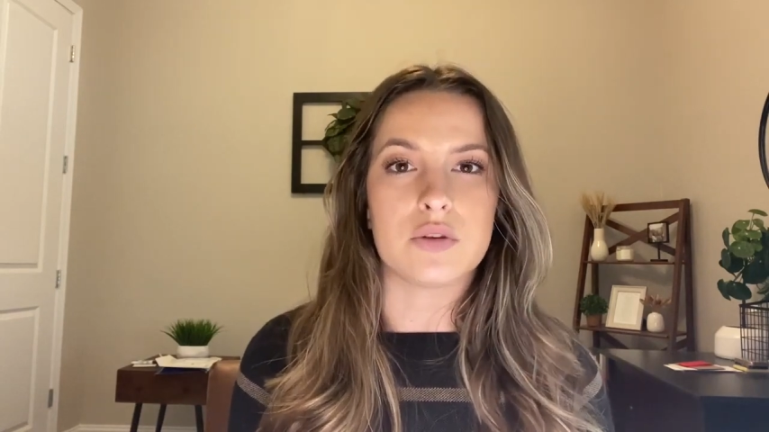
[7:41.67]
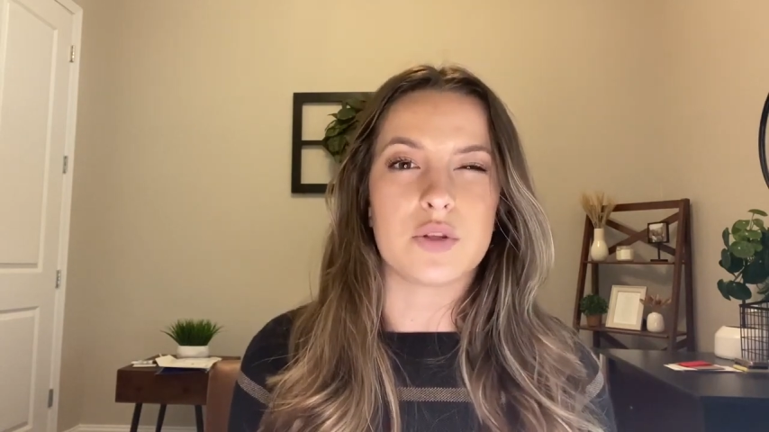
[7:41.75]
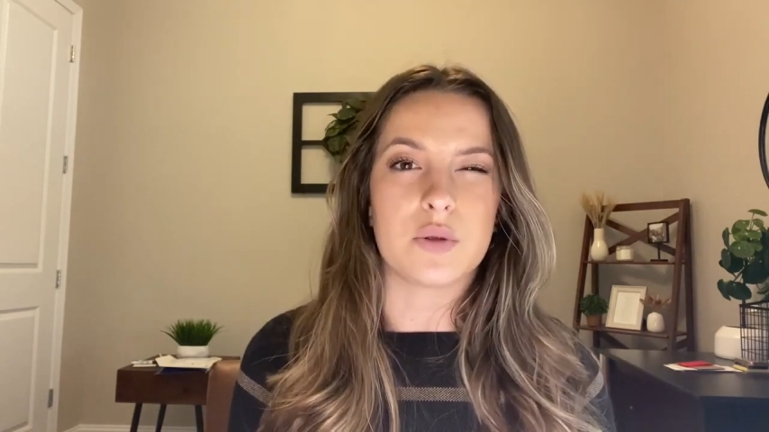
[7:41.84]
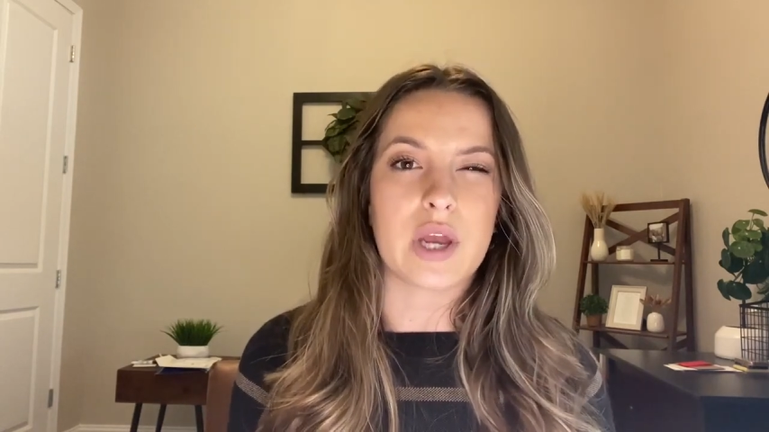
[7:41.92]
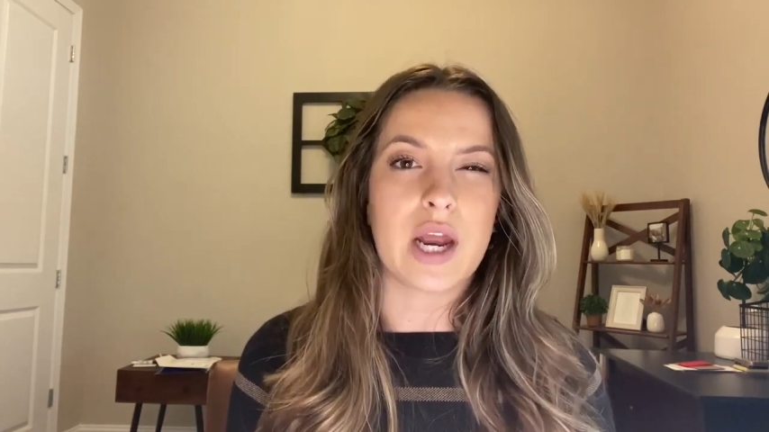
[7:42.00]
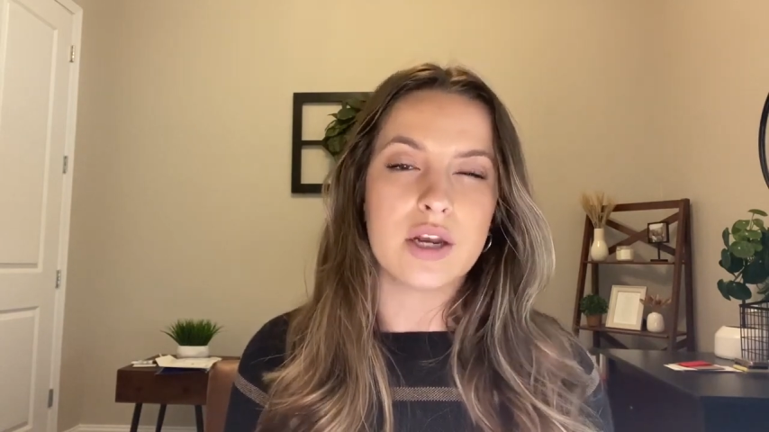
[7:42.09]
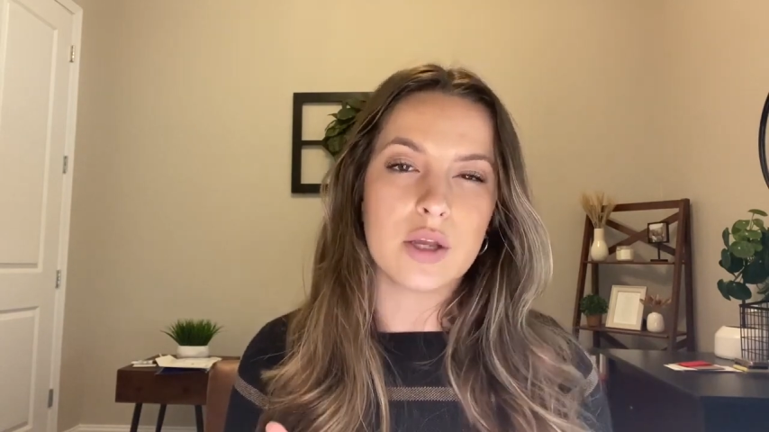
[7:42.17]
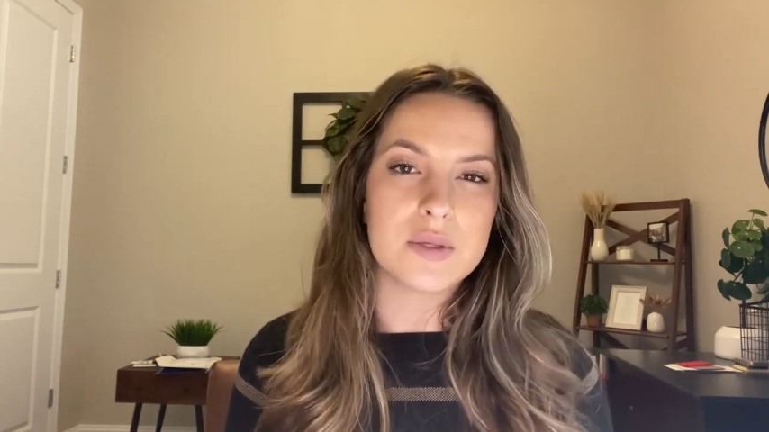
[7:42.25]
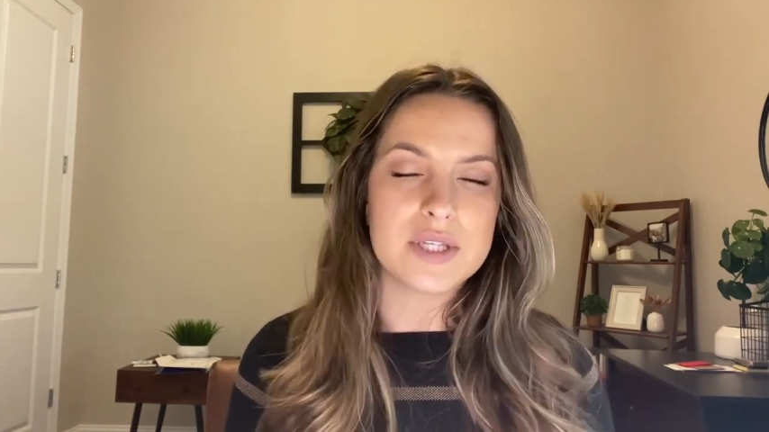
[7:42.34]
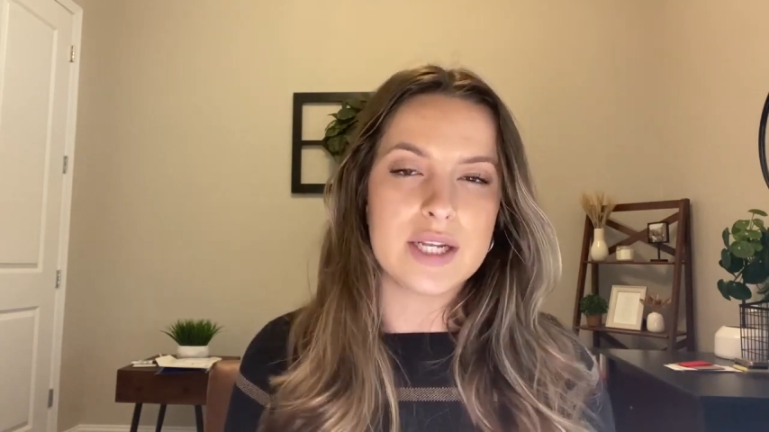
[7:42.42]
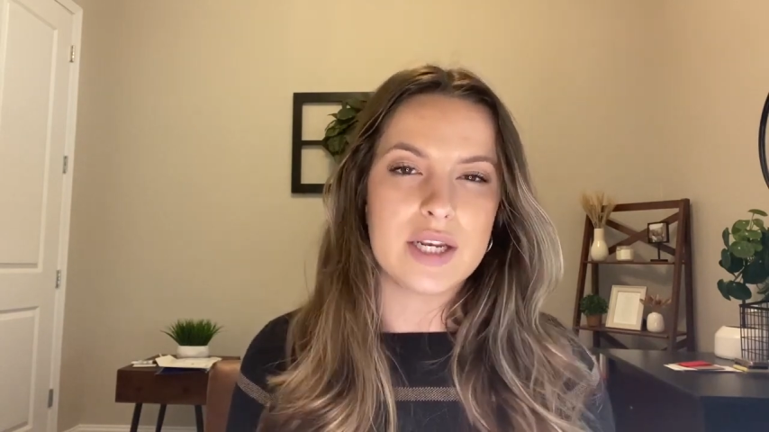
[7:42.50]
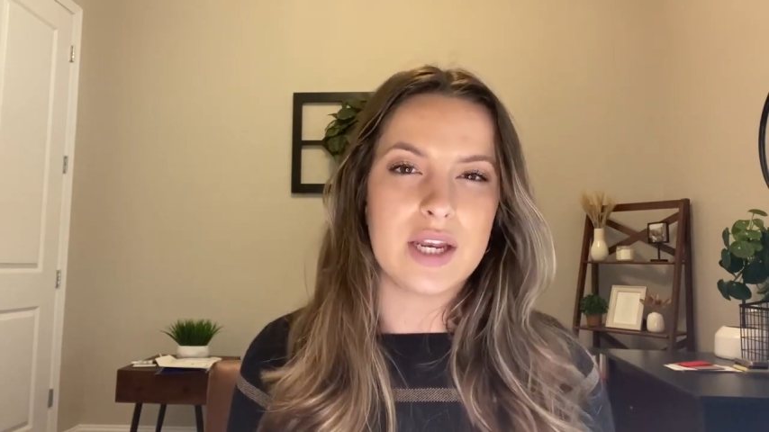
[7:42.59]
So it kind of
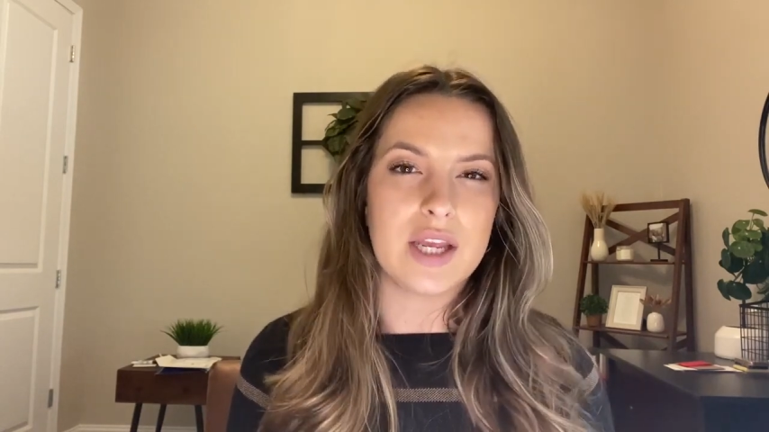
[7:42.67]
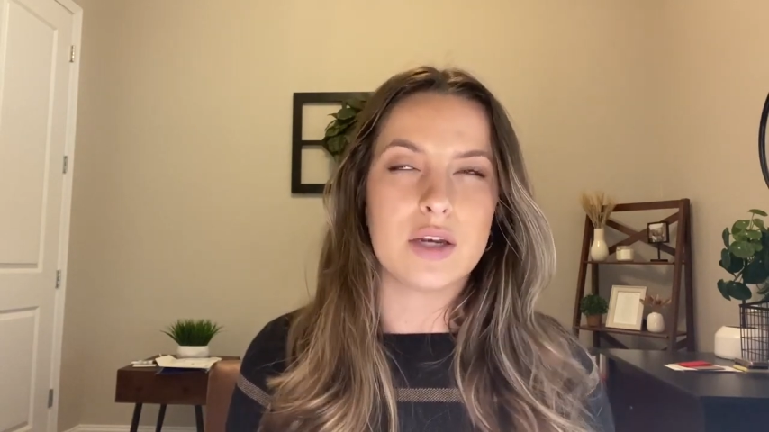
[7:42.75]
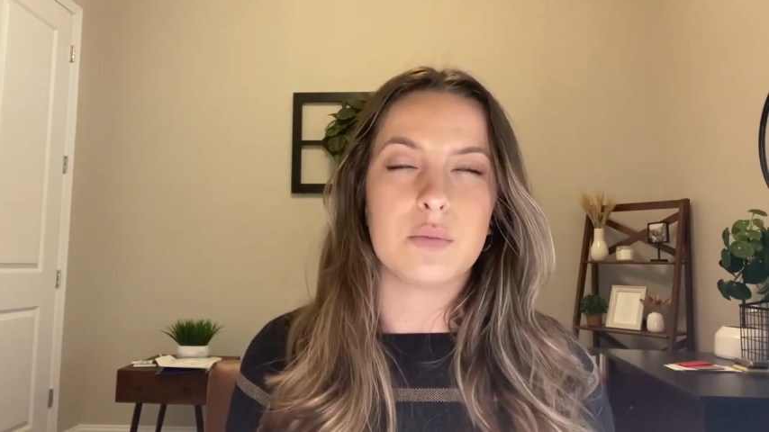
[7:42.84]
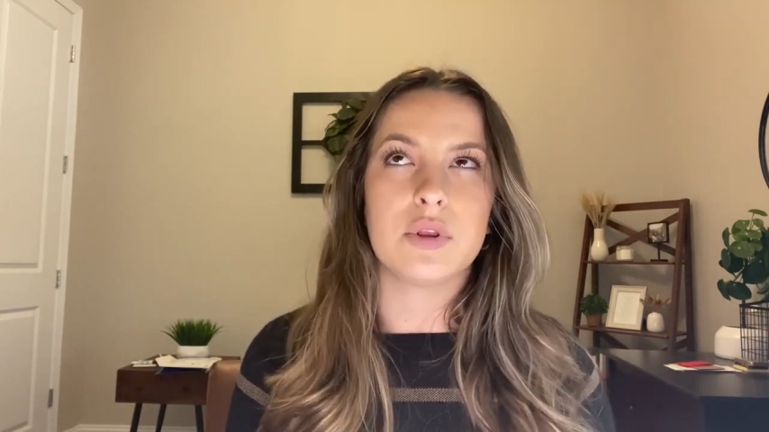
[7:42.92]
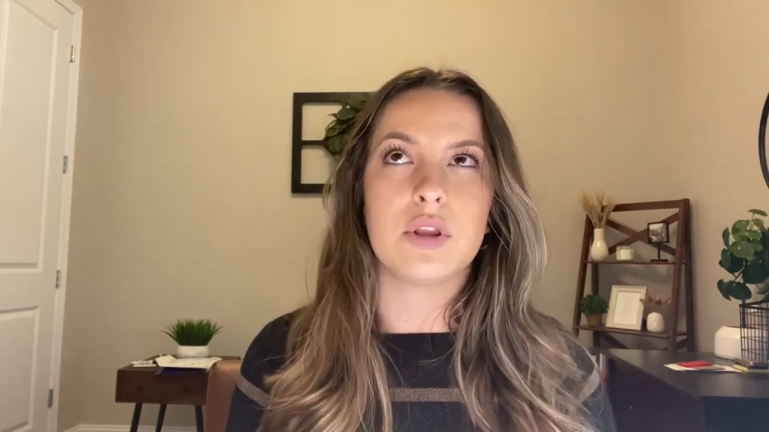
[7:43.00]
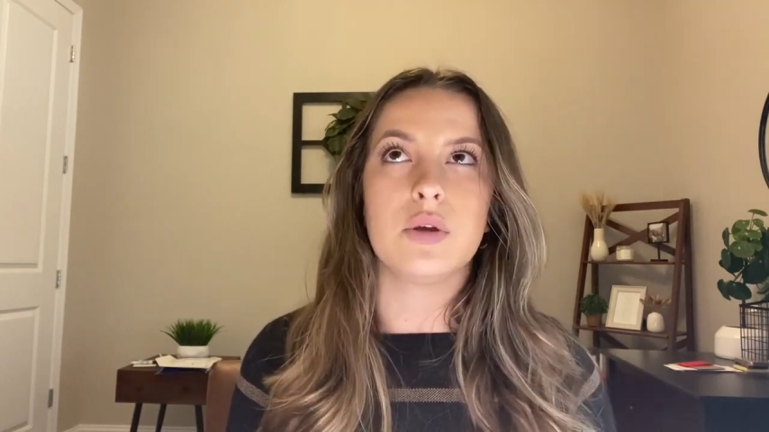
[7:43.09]
goes hand in hand with